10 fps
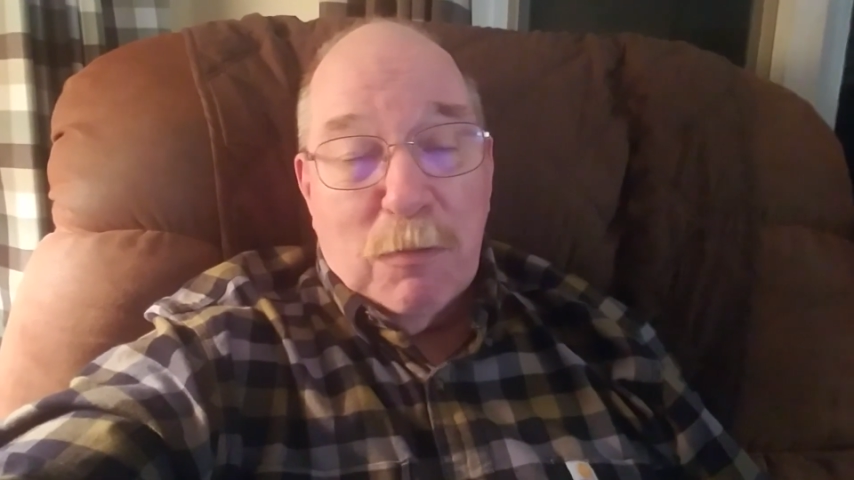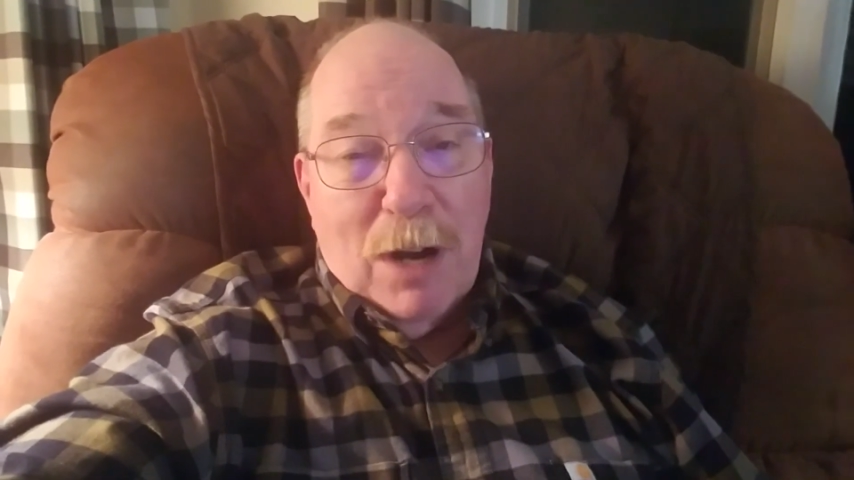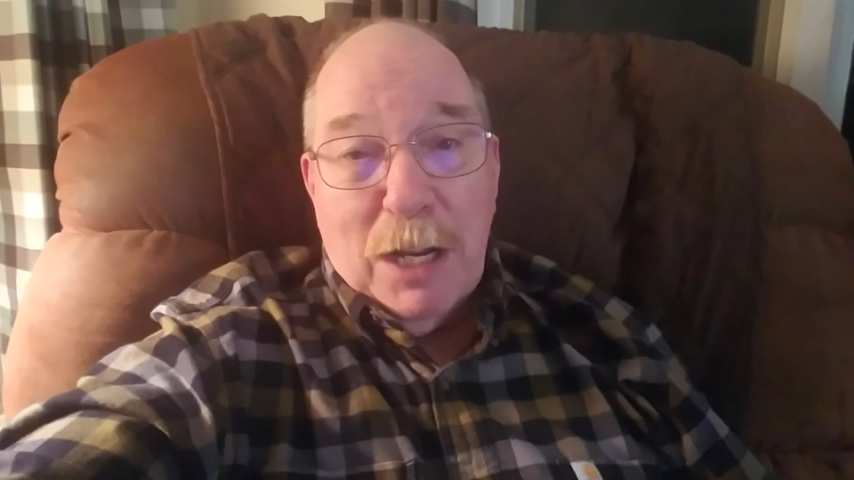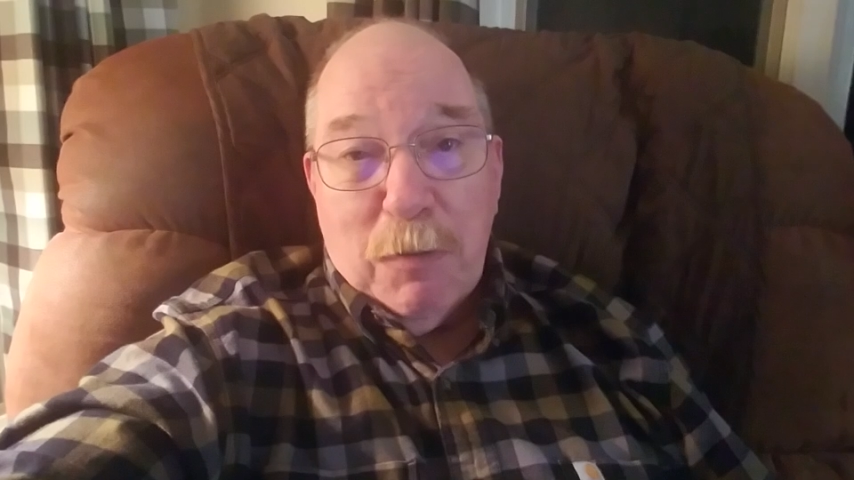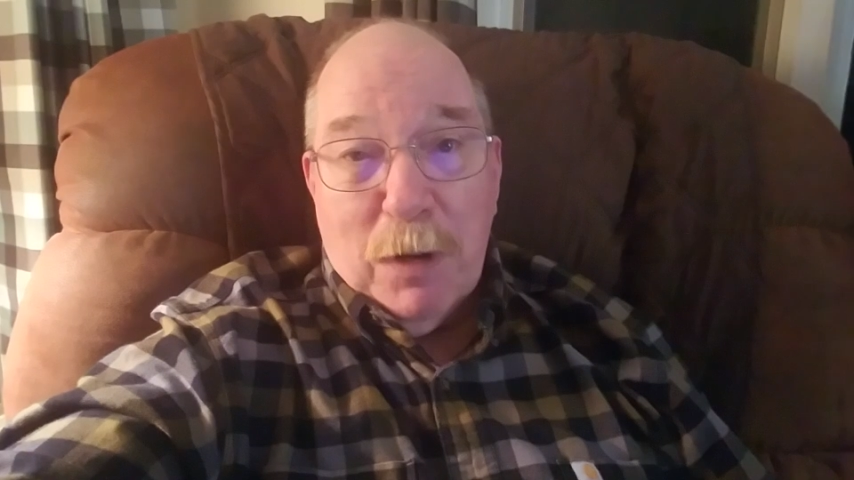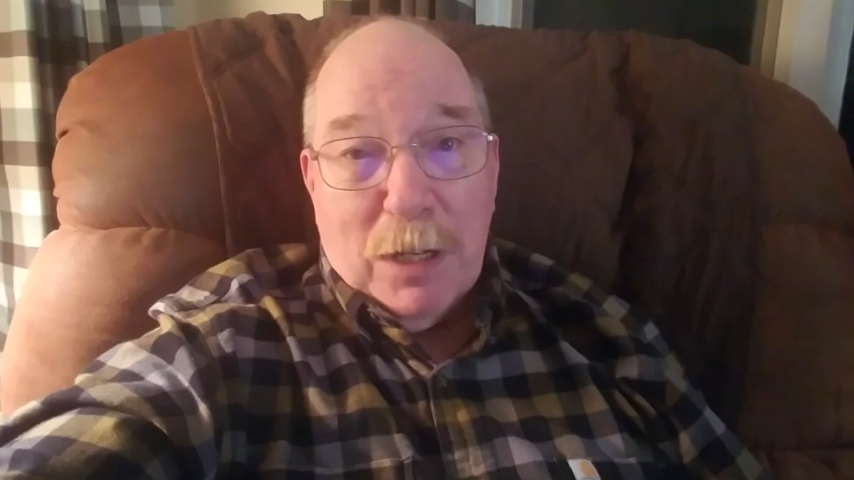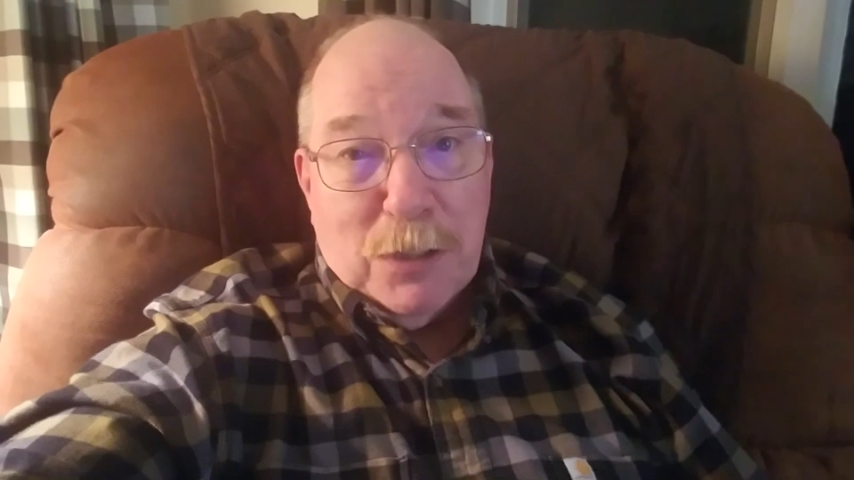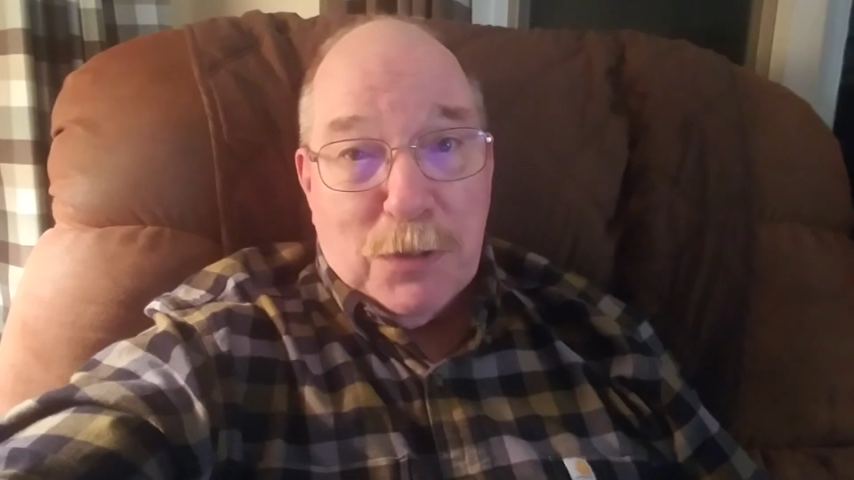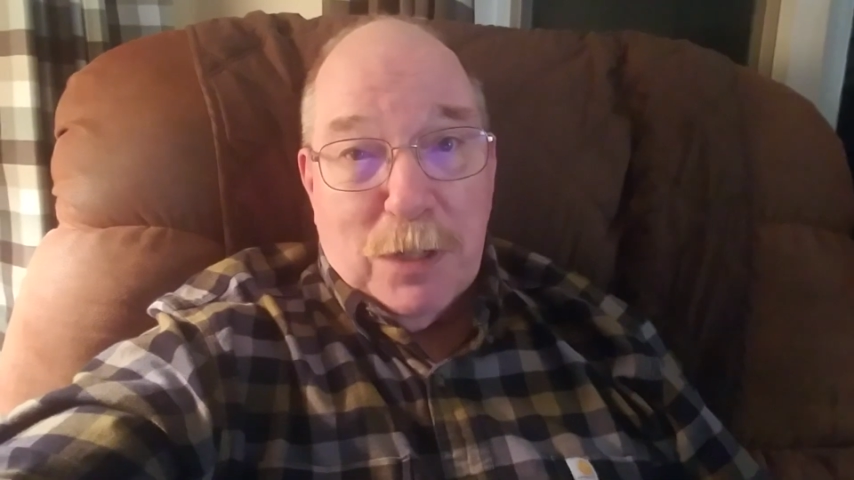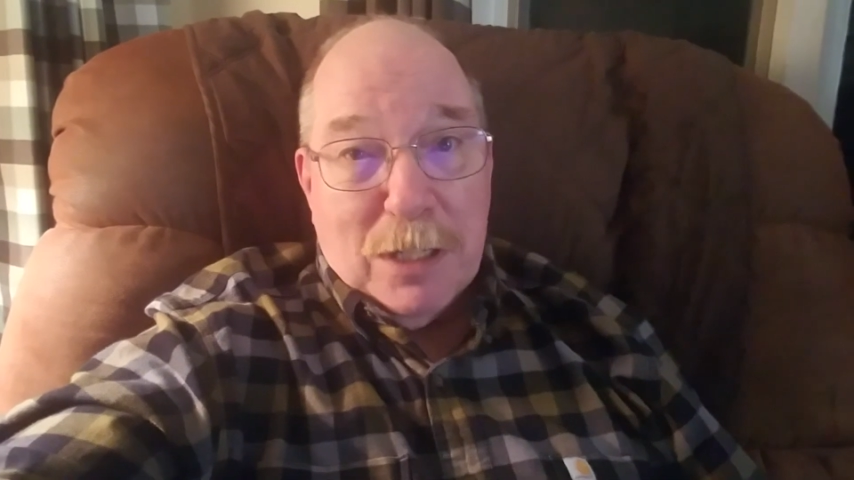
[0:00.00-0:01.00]
writing work
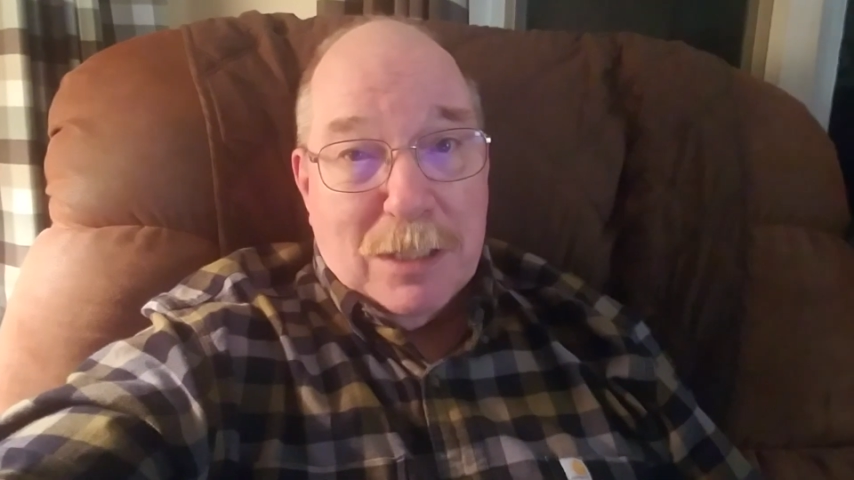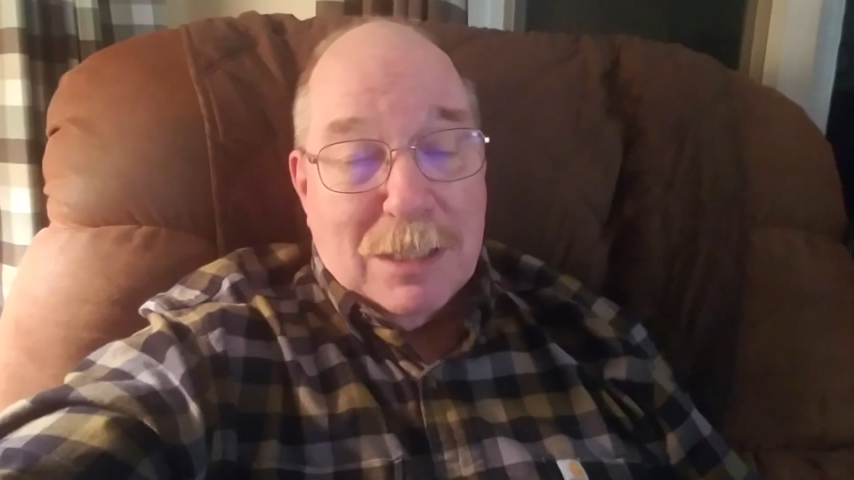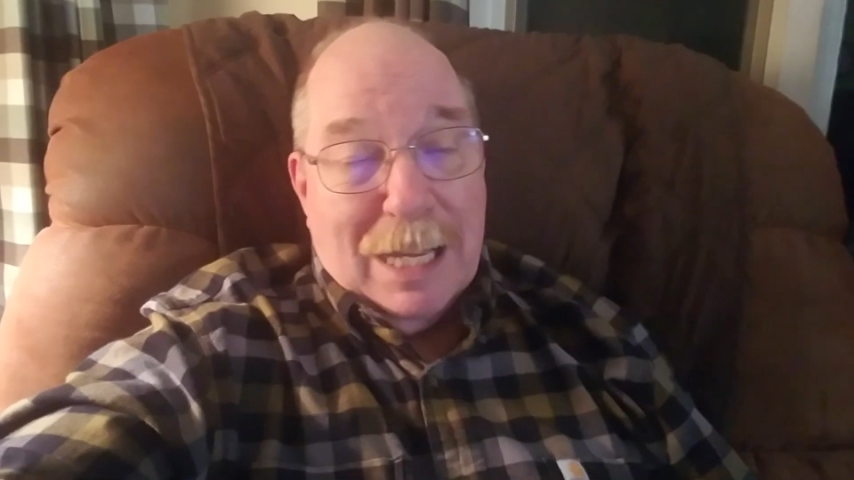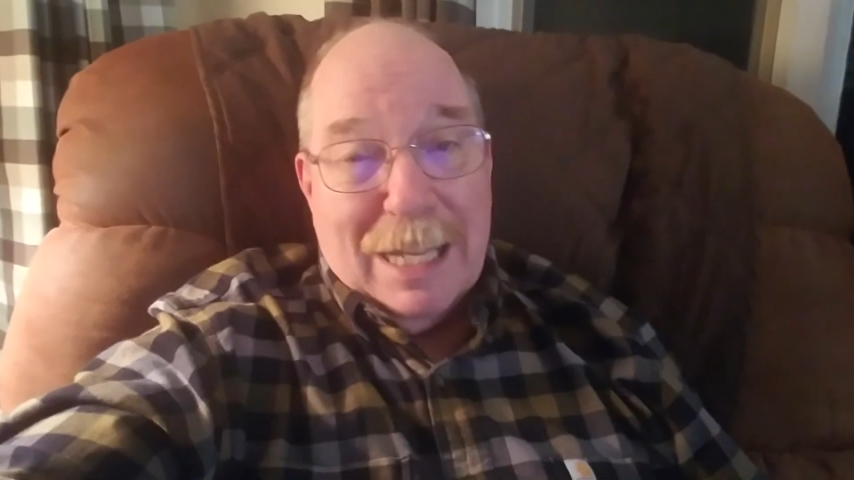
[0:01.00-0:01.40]
instructions.